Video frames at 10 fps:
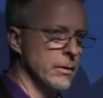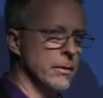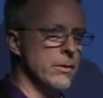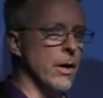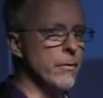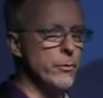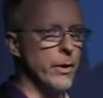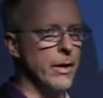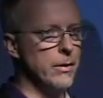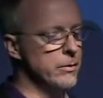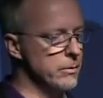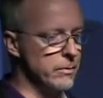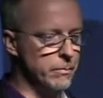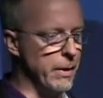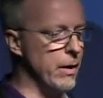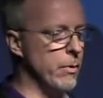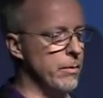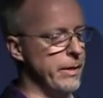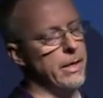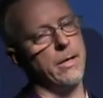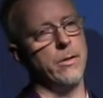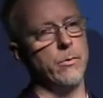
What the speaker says: Software may well be eating the